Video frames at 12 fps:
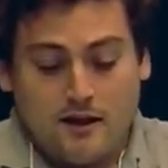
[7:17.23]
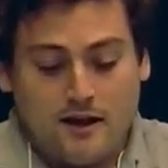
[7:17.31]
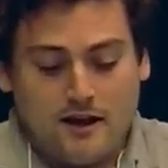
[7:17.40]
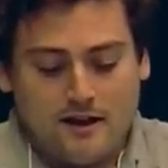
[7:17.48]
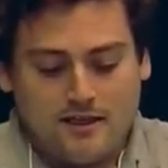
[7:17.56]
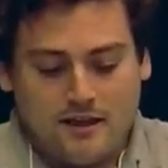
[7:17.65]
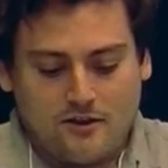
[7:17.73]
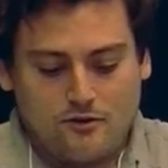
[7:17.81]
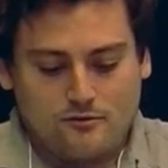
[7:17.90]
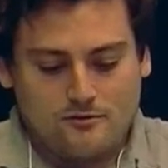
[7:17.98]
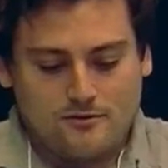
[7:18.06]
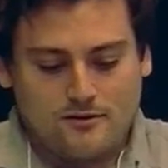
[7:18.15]
thank
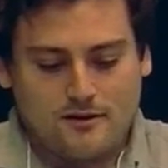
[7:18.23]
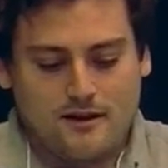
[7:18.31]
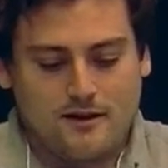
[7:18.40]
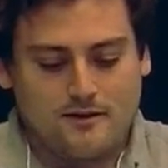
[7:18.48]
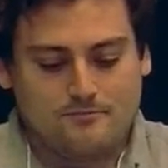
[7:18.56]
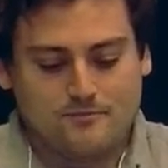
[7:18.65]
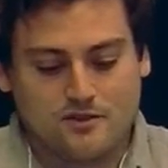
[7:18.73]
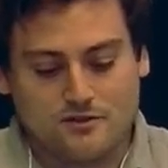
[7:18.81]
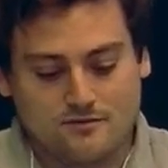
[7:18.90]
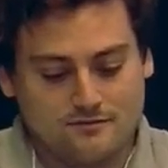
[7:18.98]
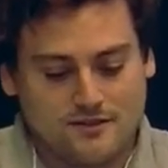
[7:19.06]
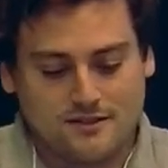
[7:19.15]
you. You
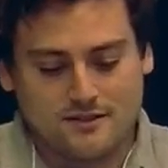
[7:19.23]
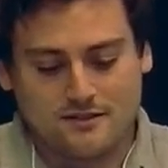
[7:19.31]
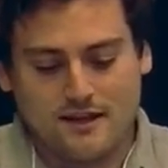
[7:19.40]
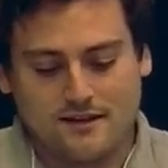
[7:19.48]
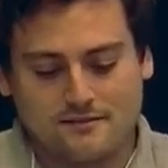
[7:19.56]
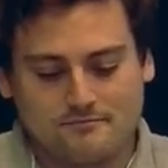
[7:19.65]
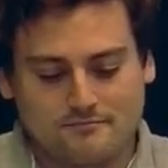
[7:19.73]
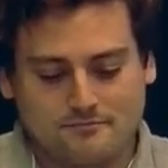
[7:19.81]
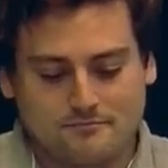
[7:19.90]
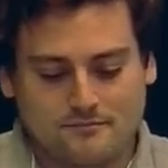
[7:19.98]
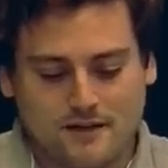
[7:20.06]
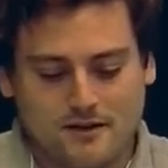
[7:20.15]
can visit at
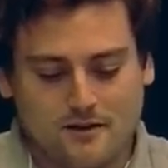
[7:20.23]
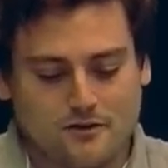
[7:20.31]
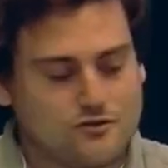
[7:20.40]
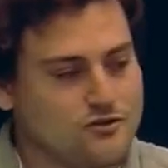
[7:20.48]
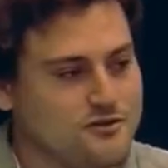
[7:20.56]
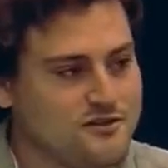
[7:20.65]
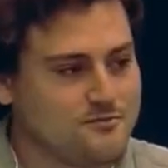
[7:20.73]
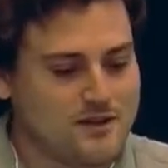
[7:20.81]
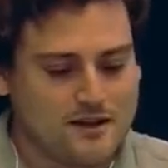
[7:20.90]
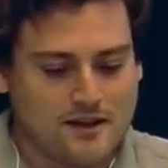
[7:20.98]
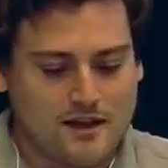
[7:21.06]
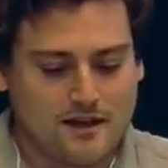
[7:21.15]

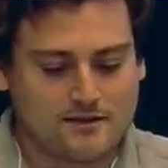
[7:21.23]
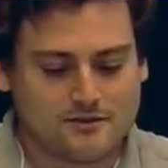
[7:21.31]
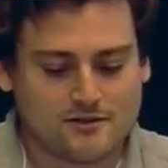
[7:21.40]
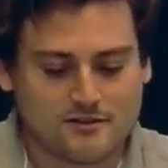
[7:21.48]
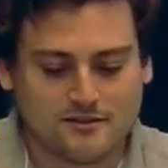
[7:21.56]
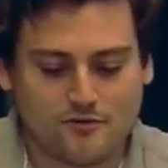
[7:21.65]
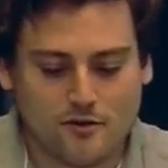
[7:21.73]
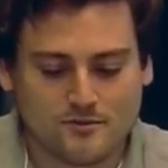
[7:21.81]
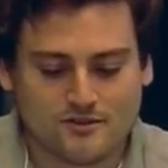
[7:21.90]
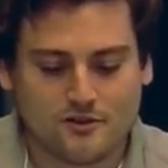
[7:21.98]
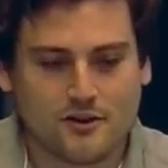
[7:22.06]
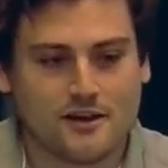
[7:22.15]
earthjournalism.net, or Info
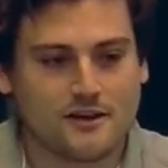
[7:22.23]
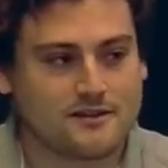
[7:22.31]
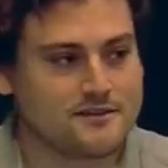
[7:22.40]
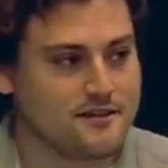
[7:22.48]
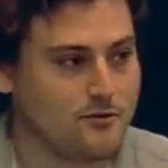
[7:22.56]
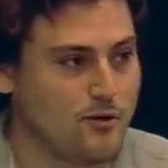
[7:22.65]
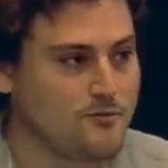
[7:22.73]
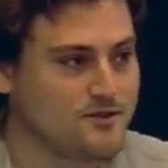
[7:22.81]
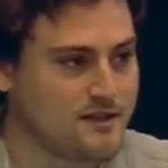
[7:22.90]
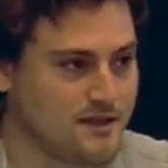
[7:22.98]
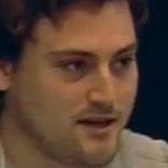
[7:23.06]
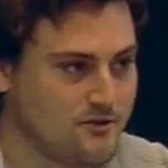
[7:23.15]
Amazonia is the
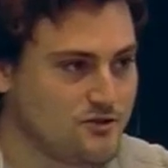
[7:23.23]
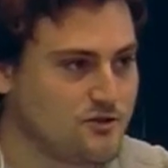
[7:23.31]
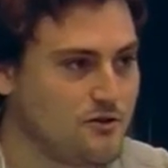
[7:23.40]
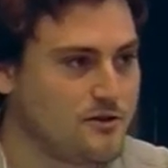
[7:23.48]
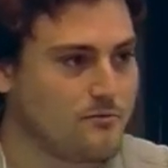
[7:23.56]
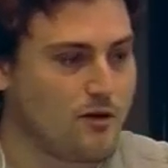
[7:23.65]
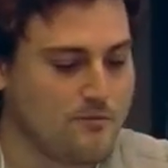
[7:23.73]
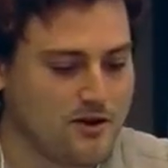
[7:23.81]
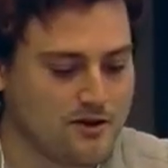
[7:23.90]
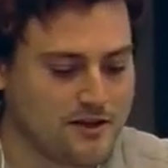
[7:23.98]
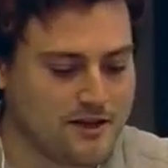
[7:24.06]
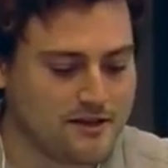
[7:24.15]
website that I was showing
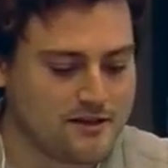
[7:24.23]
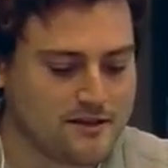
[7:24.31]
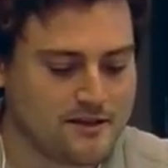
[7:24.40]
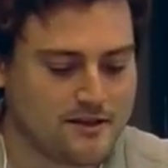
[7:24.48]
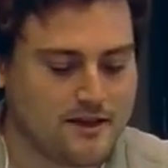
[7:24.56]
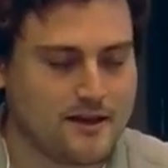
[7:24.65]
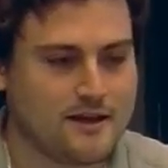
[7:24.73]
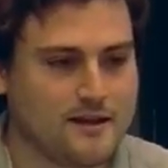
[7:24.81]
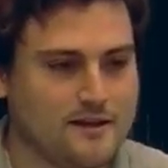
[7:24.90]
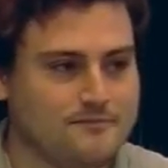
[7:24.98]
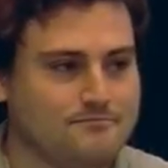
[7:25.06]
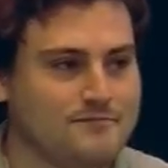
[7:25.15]
primarily,
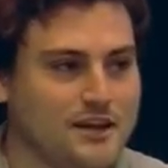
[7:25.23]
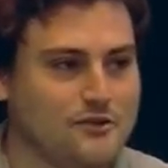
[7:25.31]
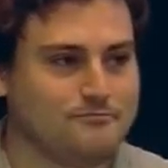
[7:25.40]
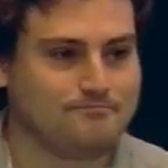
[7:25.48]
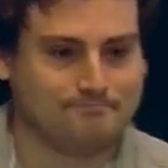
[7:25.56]
and thank you.